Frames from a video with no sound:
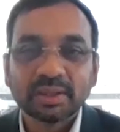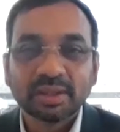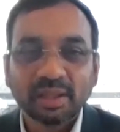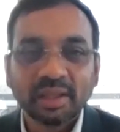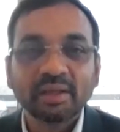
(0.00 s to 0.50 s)

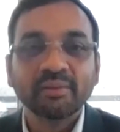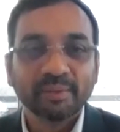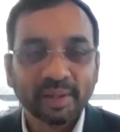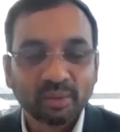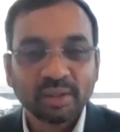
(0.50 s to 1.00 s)
and then we
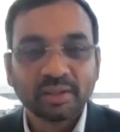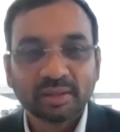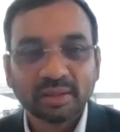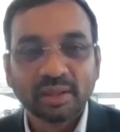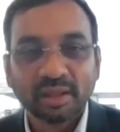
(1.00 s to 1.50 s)
will look at
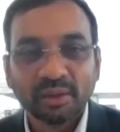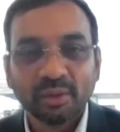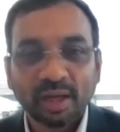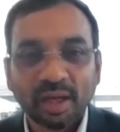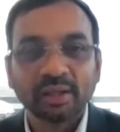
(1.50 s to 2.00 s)

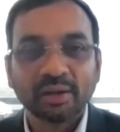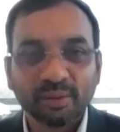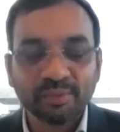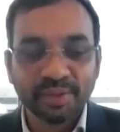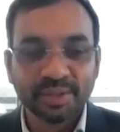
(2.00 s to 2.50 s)
another
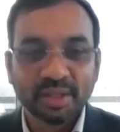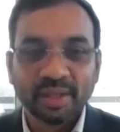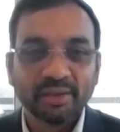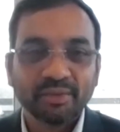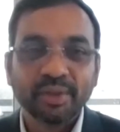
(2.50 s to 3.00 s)
new
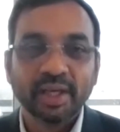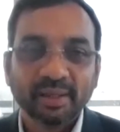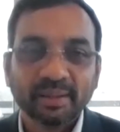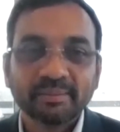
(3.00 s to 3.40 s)
facility if we need.